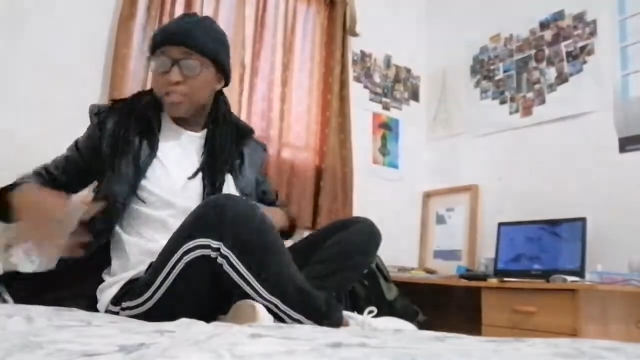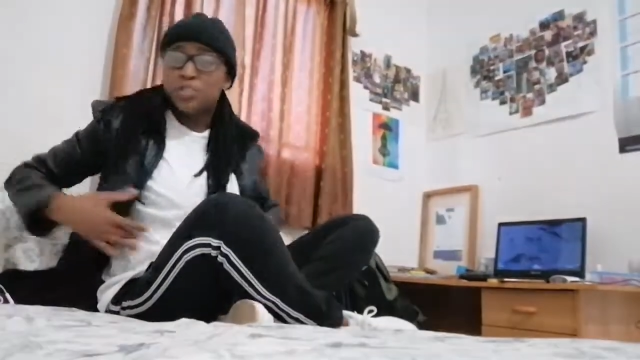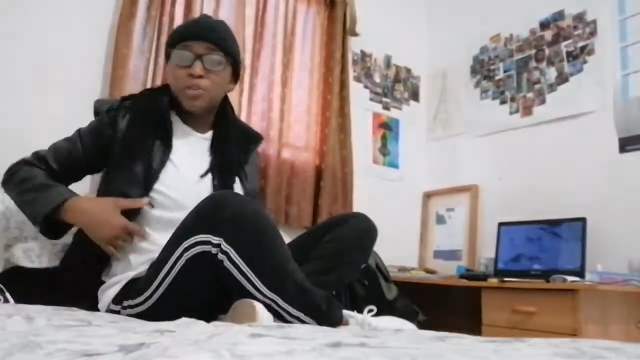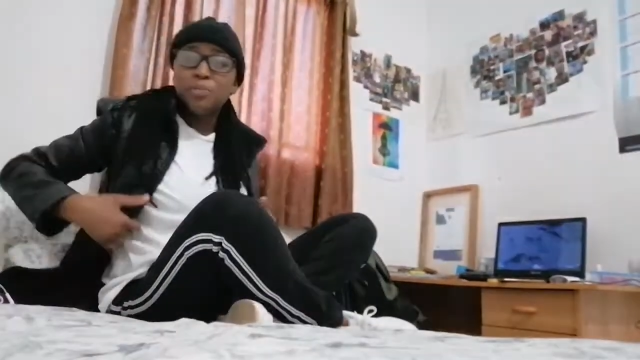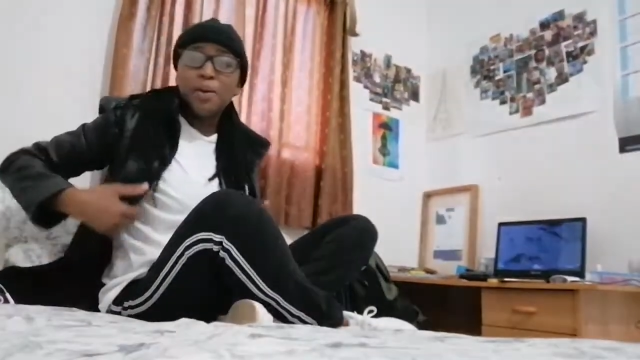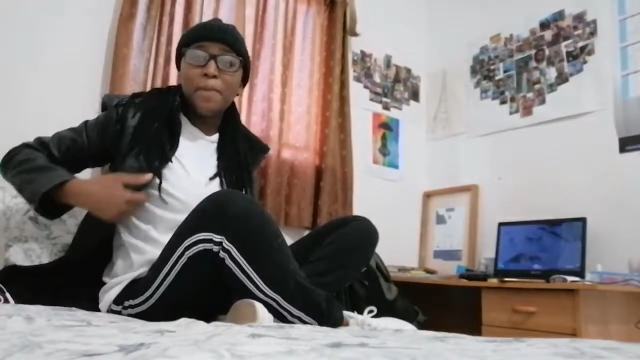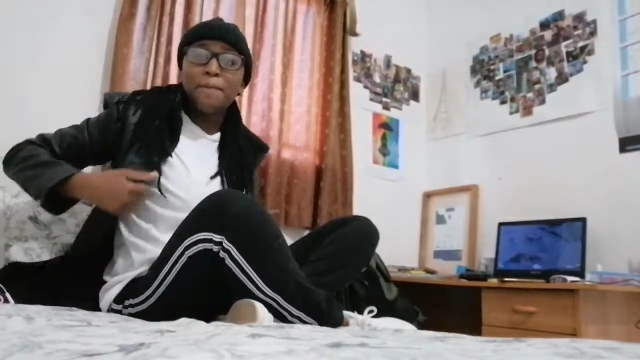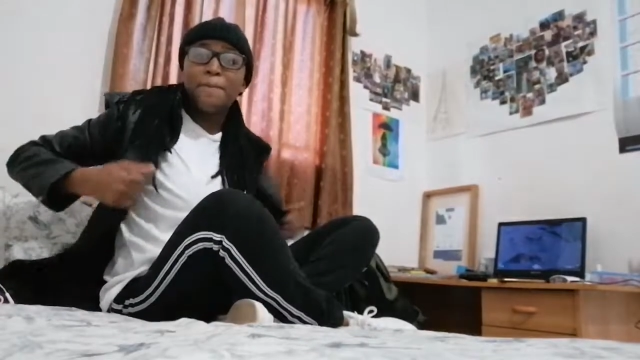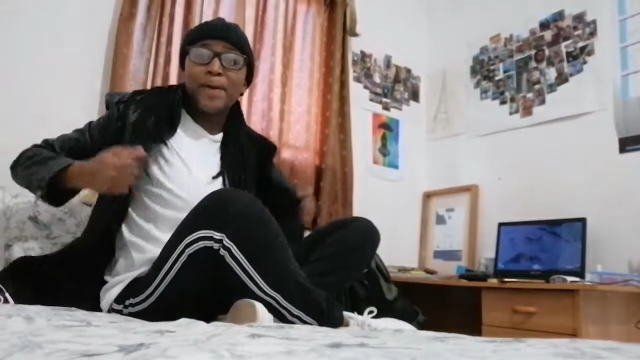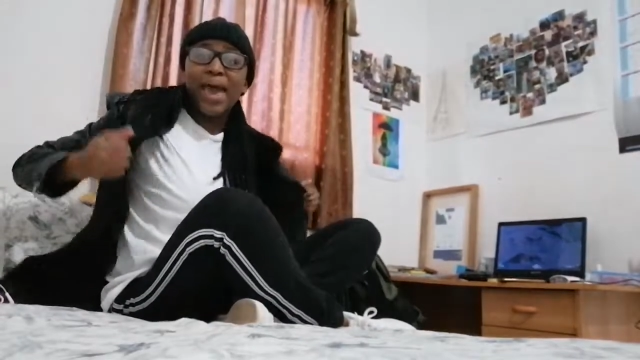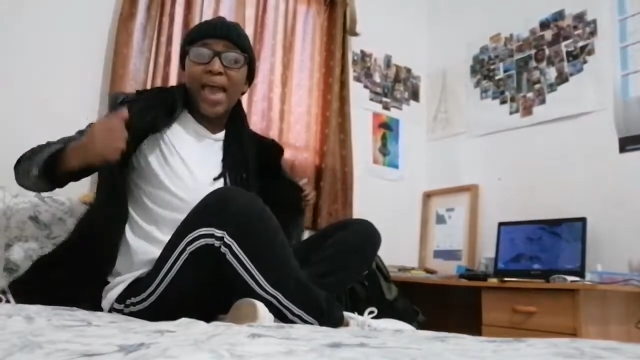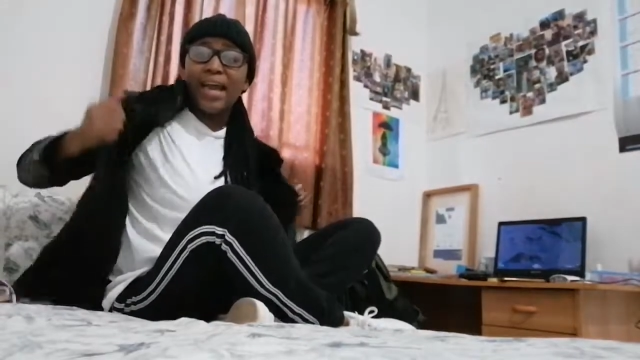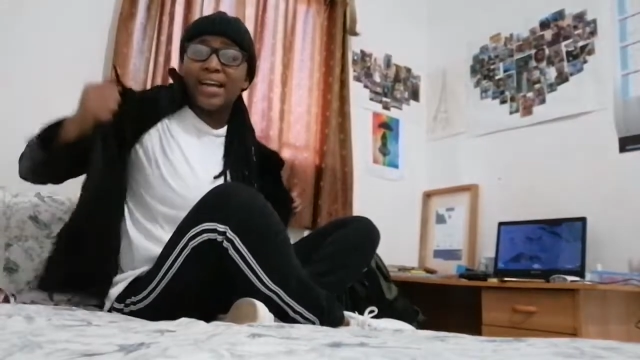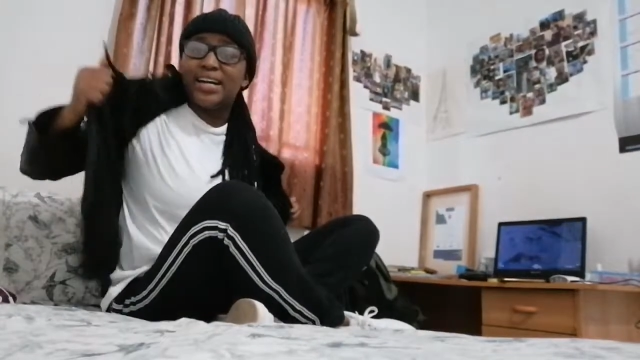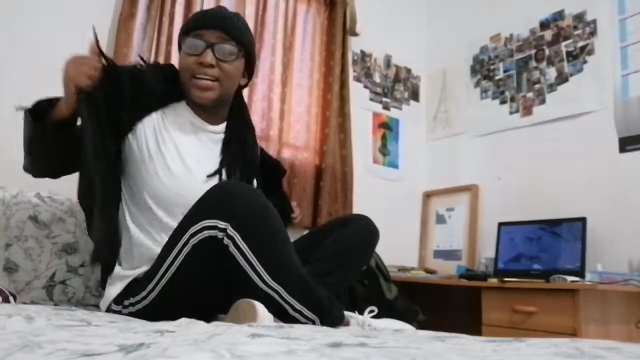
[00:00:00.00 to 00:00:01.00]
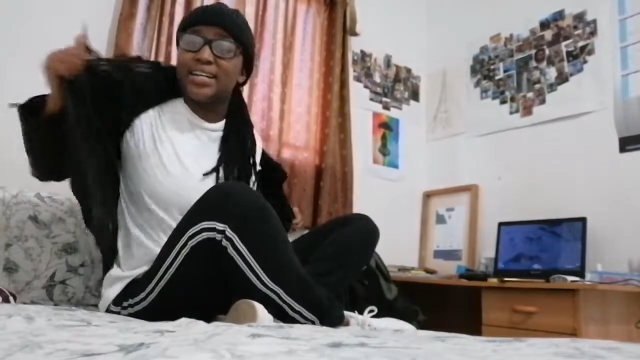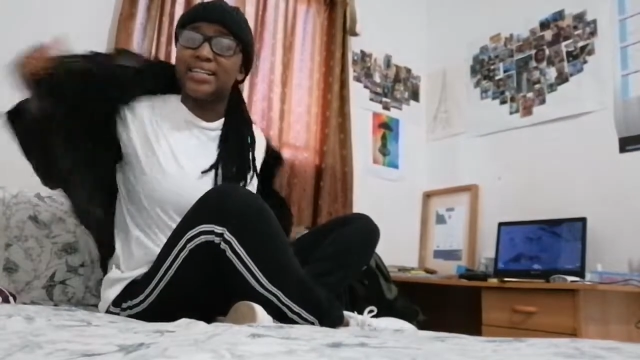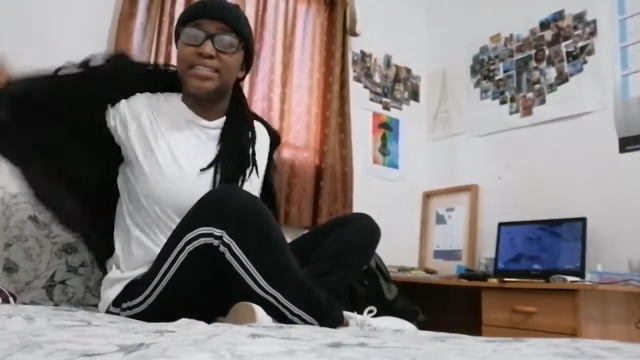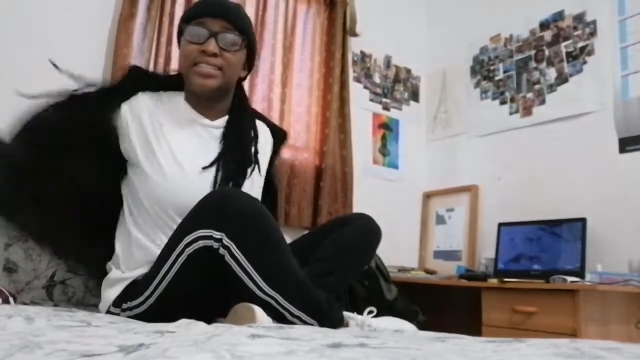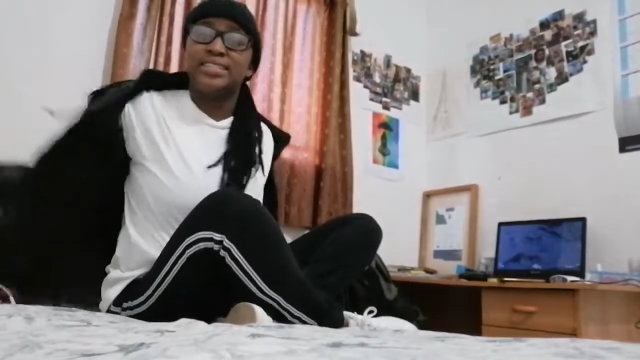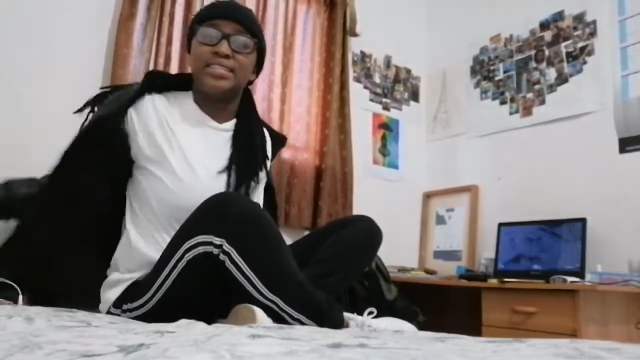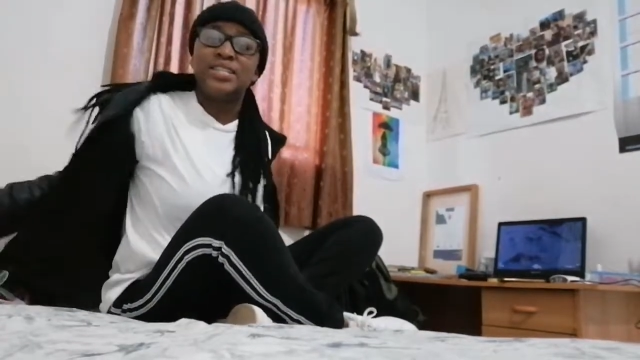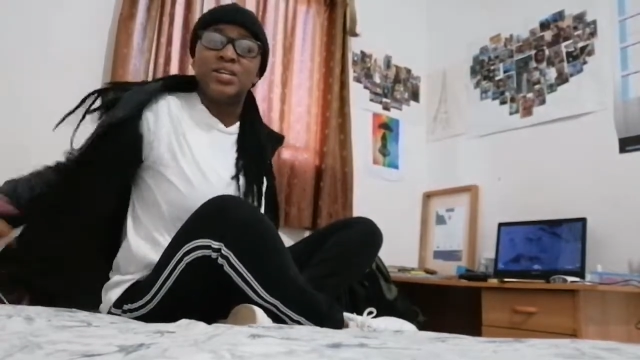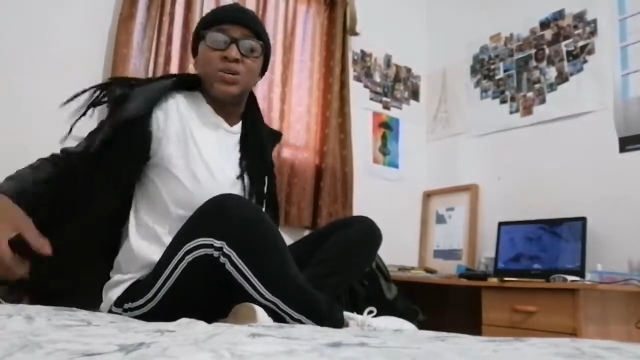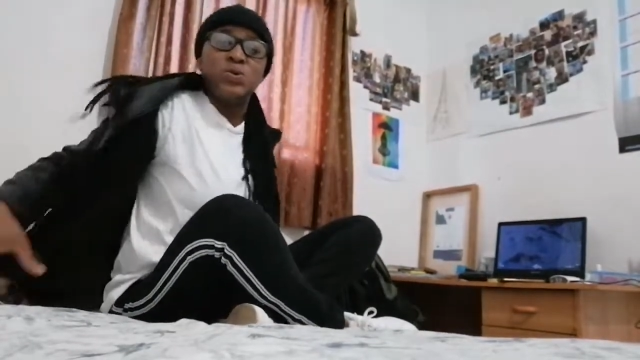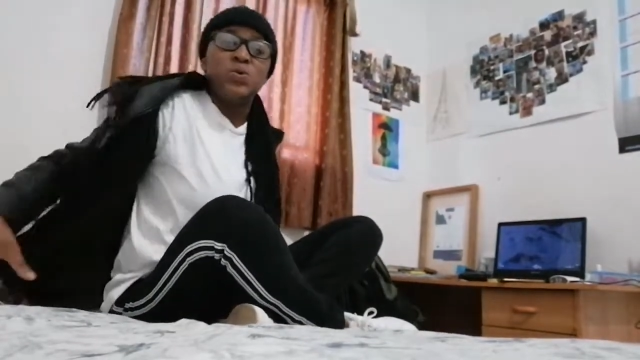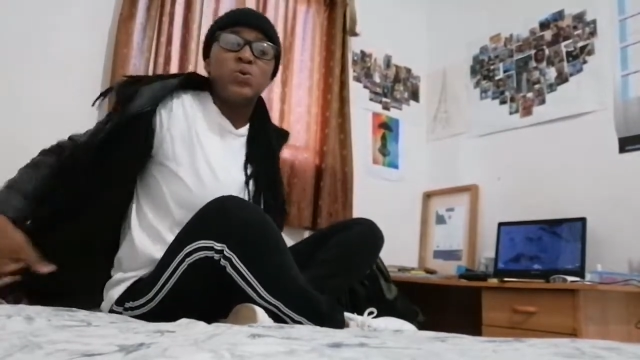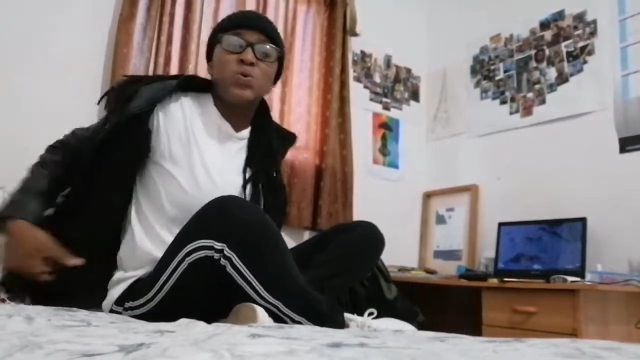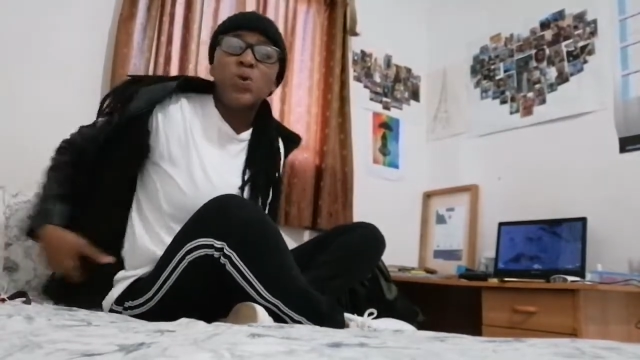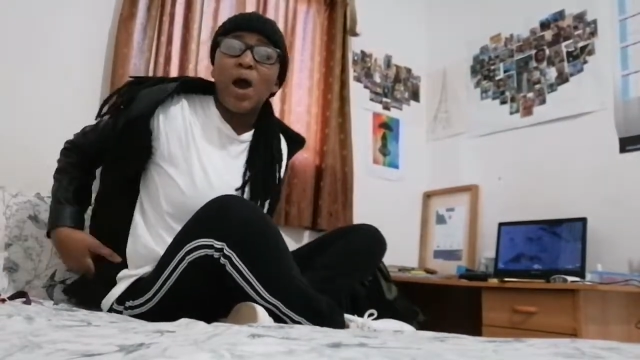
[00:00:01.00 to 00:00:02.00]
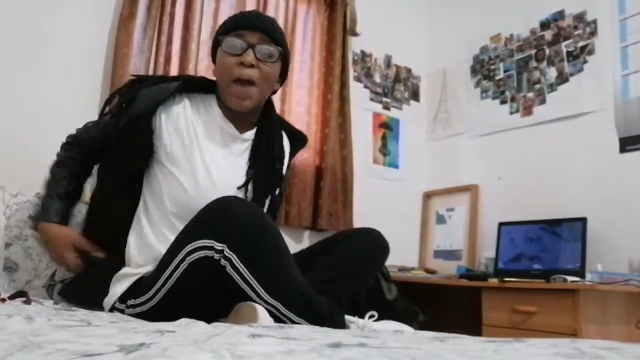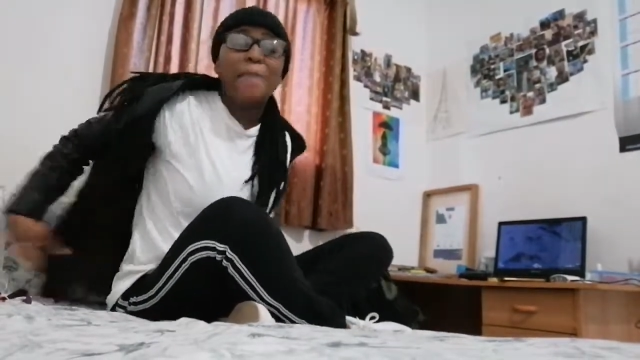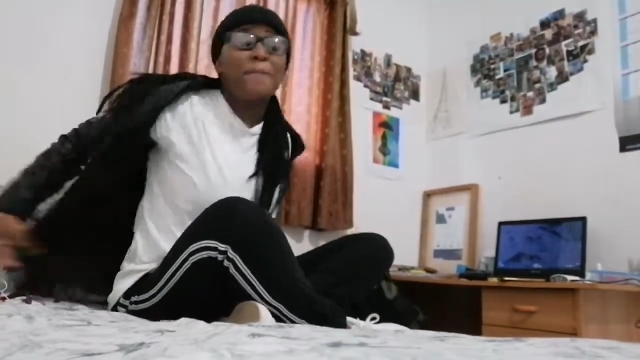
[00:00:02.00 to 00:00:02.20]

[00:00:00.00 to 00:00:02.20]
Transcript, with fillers: to be back or i